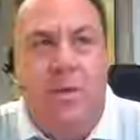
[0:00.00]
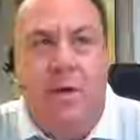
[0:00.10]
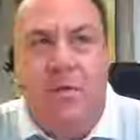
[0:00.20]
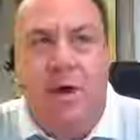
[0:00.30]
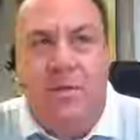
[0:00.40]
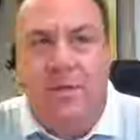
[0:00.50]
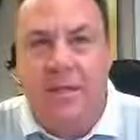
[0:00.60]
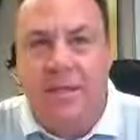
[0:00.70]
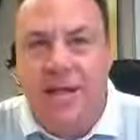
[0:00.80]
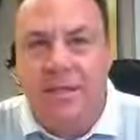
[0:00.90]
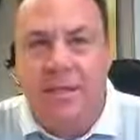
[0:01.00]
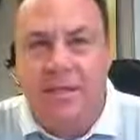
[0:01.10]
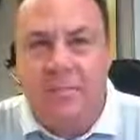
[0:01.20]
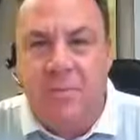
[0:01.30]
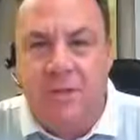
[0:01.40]
into Tony Robbins in the
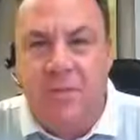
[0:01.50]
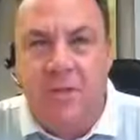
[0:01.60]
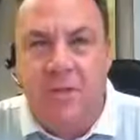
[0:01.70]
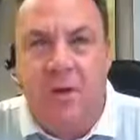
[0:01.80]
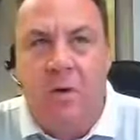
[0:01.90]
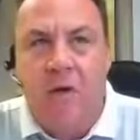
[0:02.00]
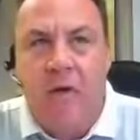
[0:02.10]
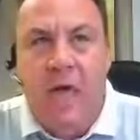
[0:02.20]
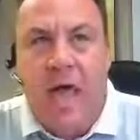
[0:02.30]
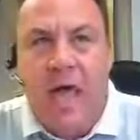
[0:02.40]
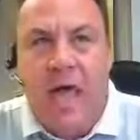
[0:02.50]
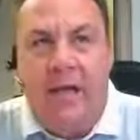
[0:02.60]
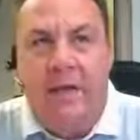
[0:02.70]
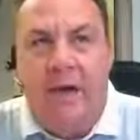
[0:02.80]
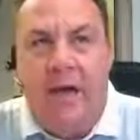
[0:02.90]
last 6 months or so.
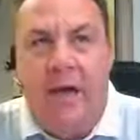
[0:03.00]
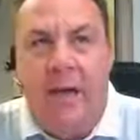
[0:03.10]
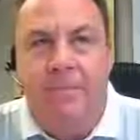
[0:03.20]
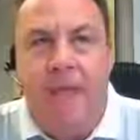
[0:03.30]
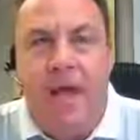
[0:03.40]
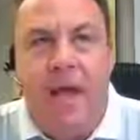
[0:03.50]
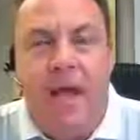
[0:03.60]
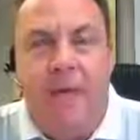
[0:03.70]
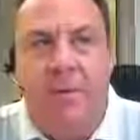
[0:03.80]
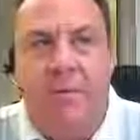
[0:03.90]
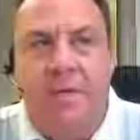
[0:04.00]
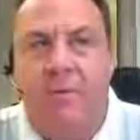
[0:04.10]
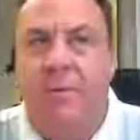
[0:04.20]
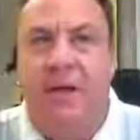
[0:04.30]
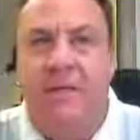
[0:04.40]
And I'm
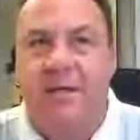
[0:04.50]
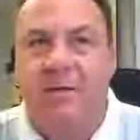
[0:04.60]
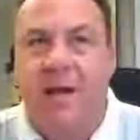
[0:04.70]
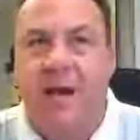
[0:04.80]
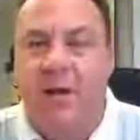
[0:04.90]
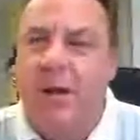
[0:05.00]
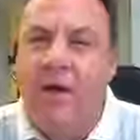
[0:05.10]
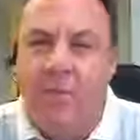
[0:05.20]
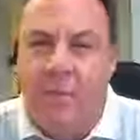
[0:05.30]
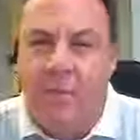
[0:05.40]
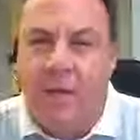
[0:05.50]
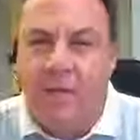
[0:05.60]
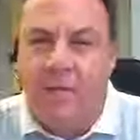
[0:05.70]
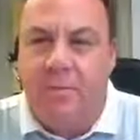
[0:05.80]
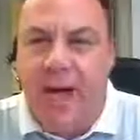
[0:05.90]
upset with myself that I got away from him,
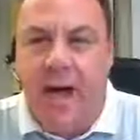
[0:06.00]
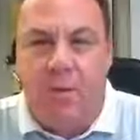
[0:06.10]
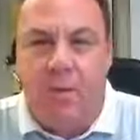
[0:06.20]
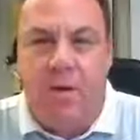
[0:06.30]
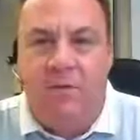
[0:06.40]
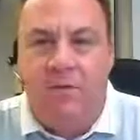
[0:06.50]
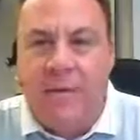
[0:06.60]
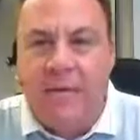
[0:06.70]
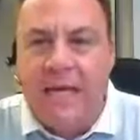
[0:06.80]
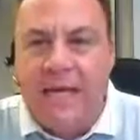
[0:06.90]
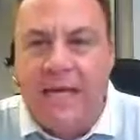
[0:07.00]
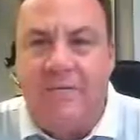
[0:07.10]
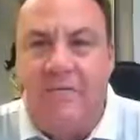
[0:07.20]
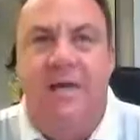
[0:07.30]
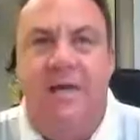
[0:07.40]
because the power of
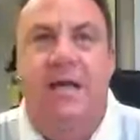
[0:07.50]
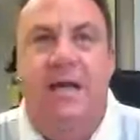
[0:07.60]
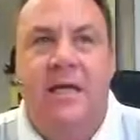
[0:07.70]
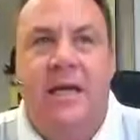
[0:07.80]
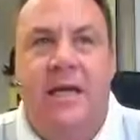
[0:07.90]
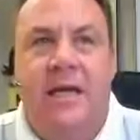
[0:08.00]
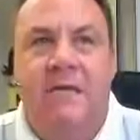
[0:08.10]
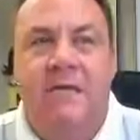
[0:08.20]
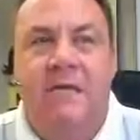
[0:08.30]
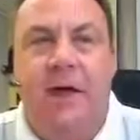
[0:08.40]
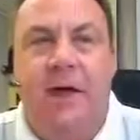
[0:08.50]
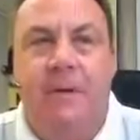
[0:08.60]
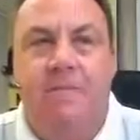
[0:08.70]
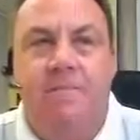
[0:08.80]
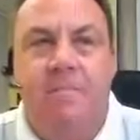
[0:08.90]
belief is
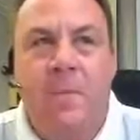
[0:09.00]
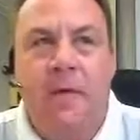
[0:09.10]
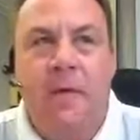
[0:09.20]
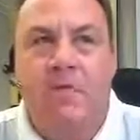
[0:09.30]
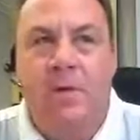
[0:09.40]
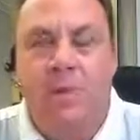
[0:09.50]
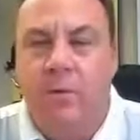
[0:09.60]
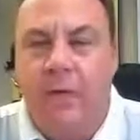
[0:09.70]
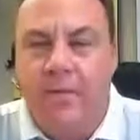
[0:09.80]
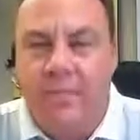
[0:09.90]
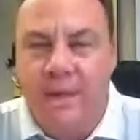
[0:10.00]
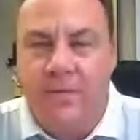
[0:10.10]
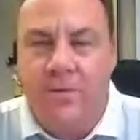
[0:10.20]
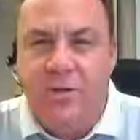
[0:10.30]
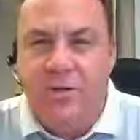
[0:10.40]
really what his
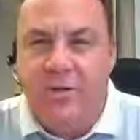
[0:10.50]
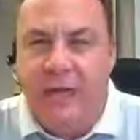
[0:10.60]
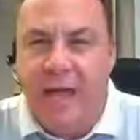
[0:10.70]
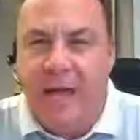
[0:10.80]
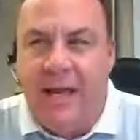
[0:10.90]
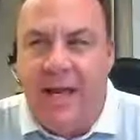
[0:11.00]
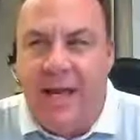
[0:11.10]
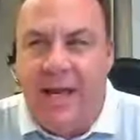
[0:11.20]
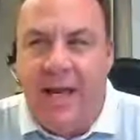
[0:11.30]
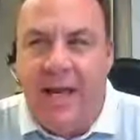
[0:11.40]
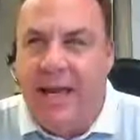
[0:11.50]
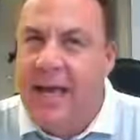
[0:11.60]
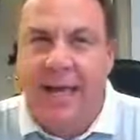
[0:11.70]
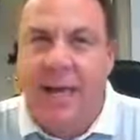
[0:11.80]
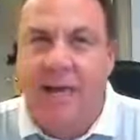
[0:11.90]
message is. And
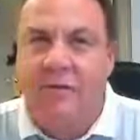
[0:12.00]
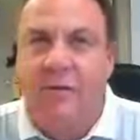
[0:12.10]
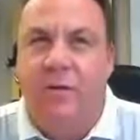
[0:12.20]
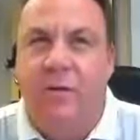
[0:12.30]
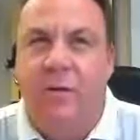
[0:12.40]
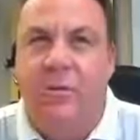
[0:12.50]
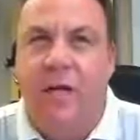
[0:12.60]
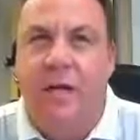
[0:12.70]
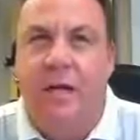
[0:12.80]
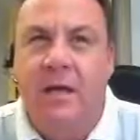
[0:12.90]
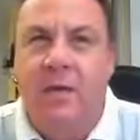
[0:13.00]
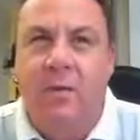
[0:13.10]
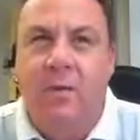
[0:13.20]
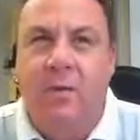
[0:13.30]
I just don't think we